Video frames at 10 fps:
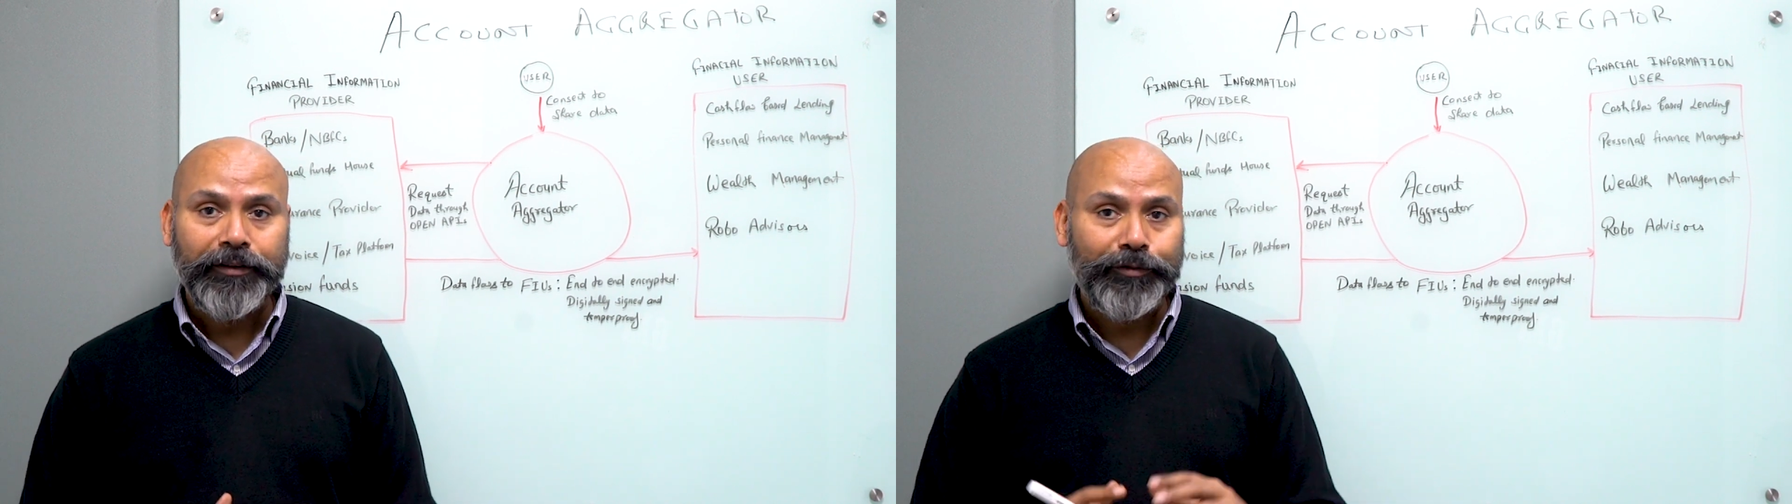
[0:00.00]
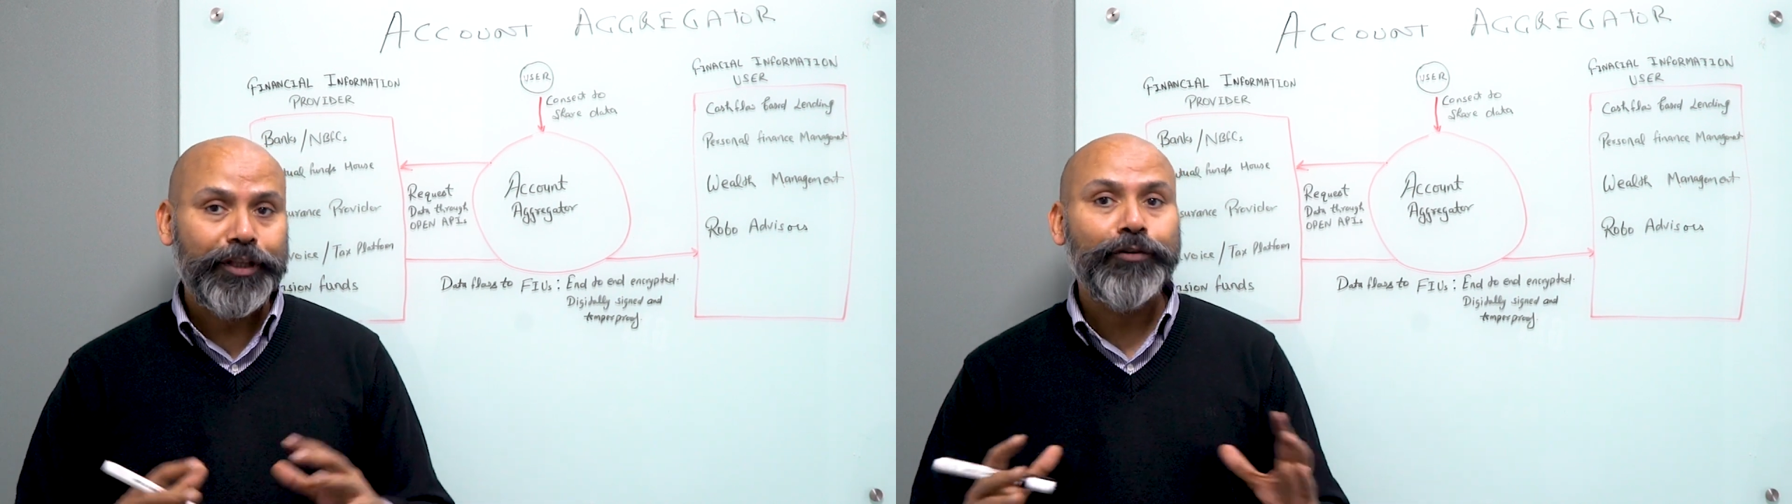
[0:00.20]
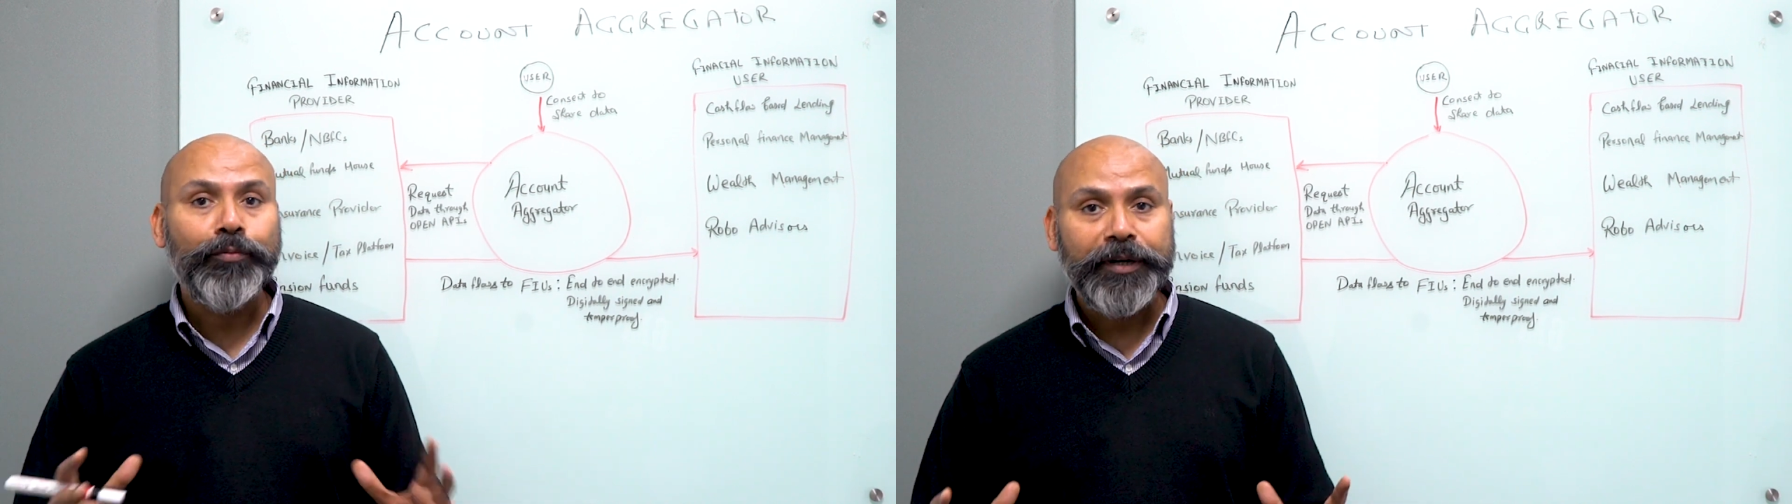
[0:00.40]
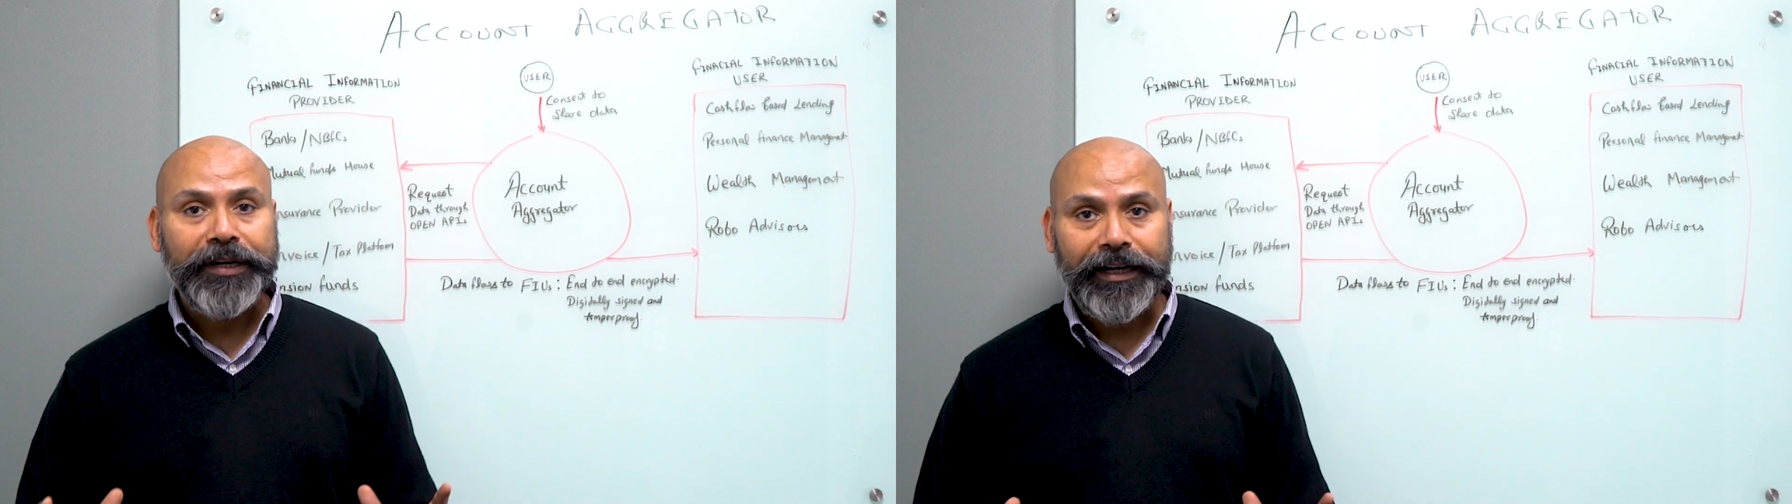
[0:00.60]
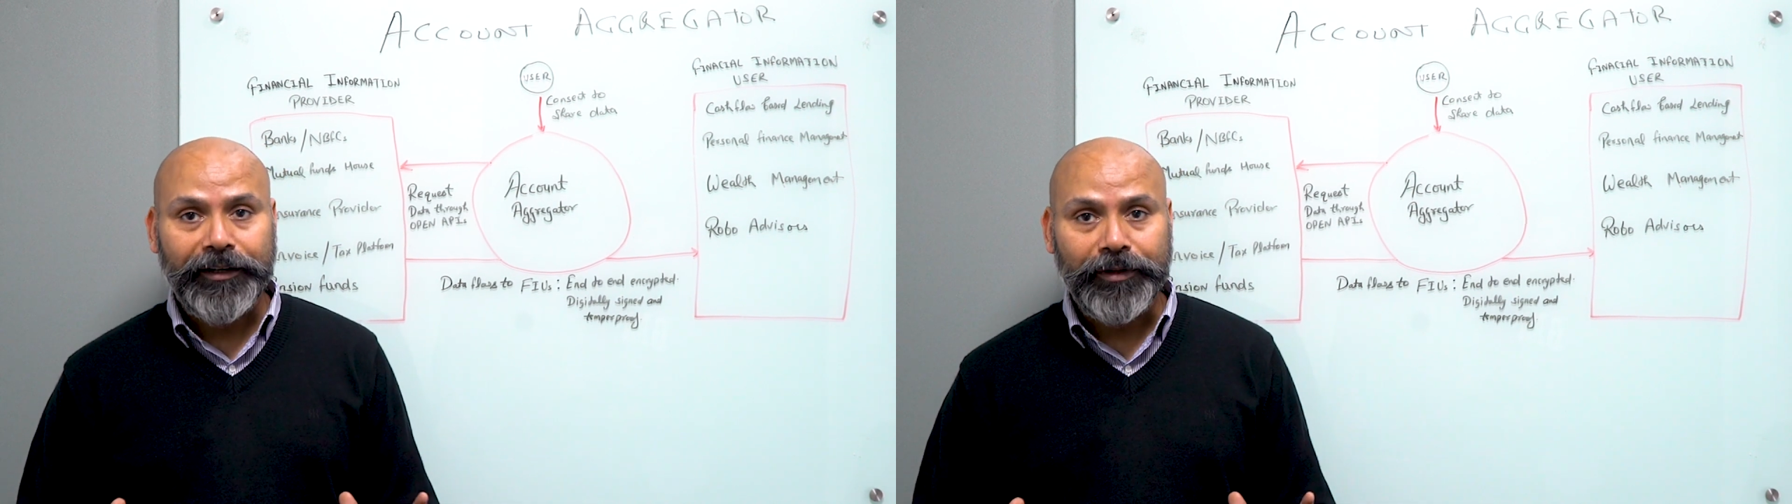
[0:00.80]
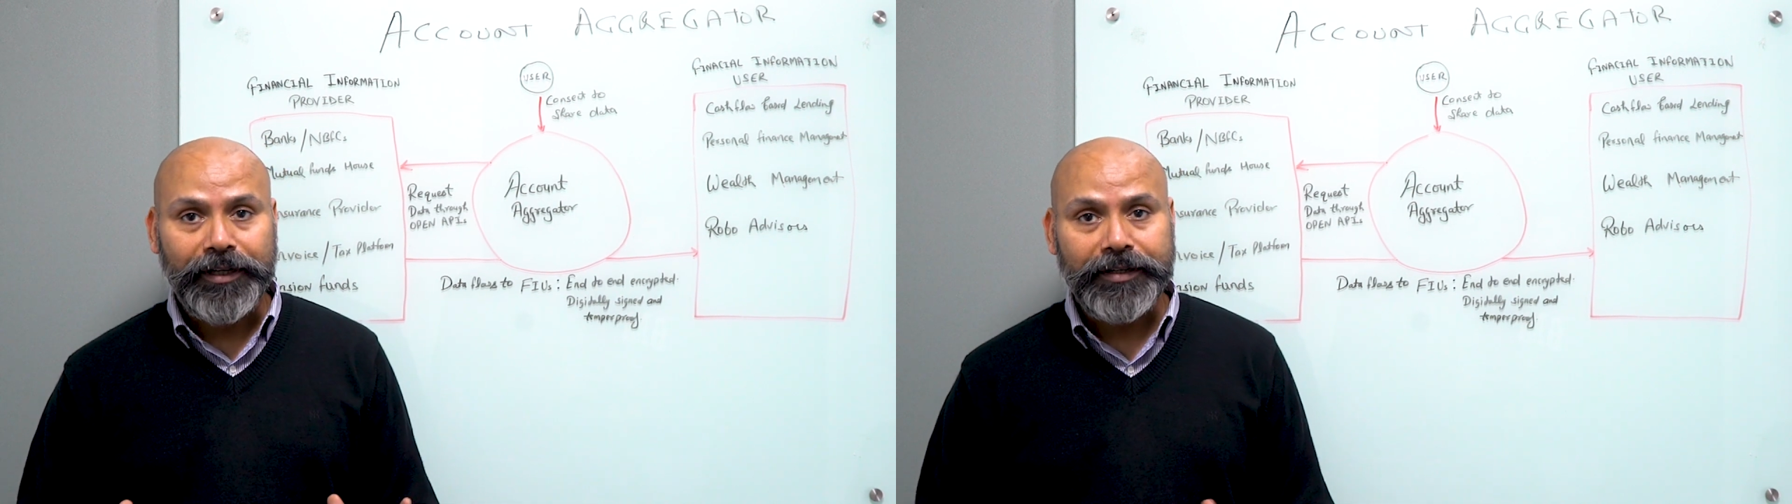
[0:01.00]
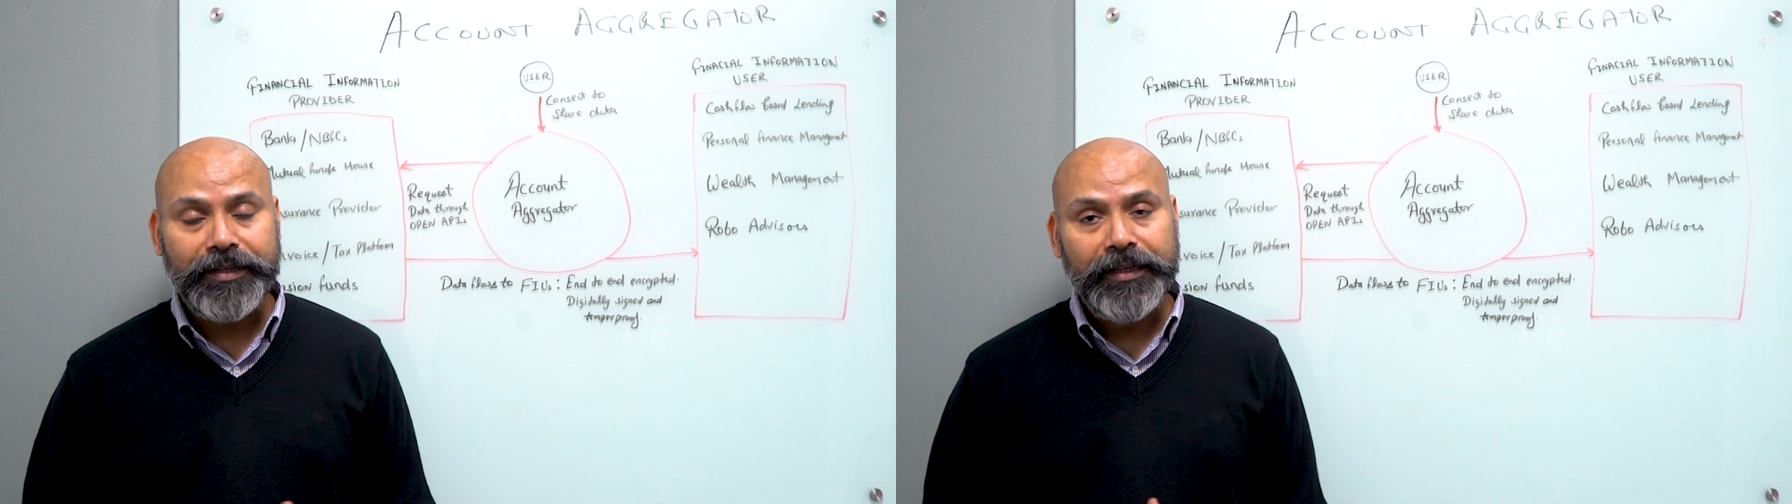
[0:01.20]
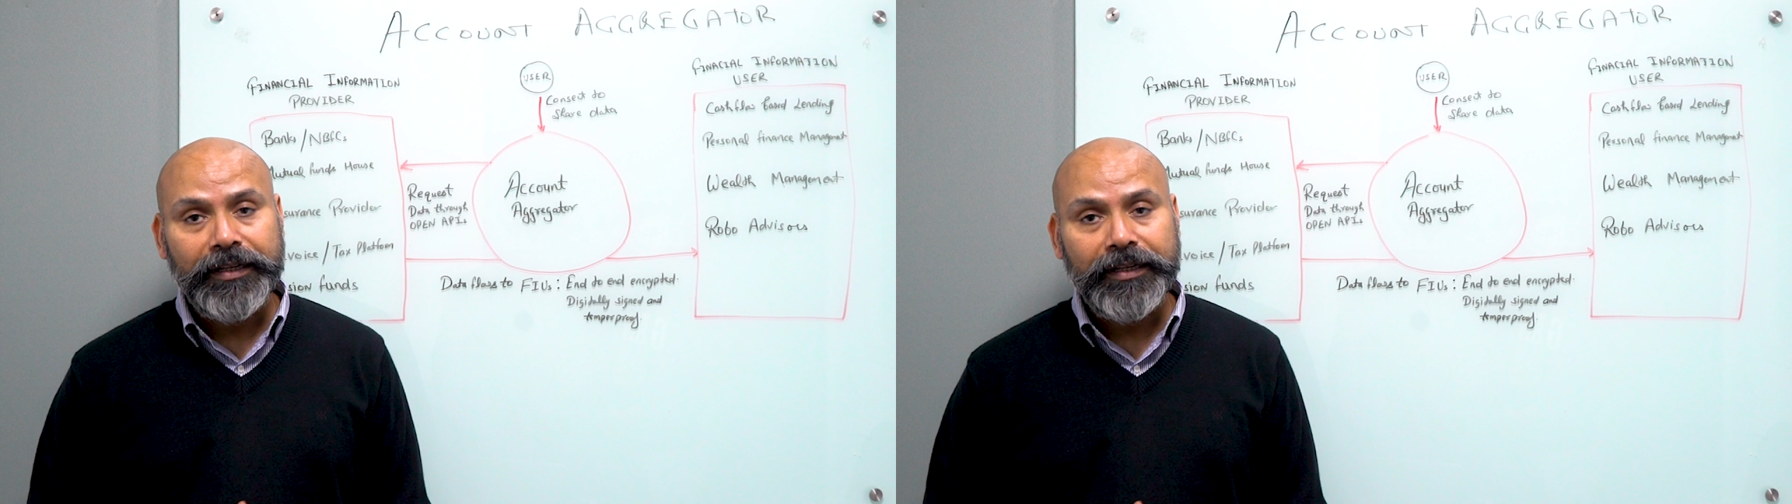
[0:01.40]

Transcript: within open networks.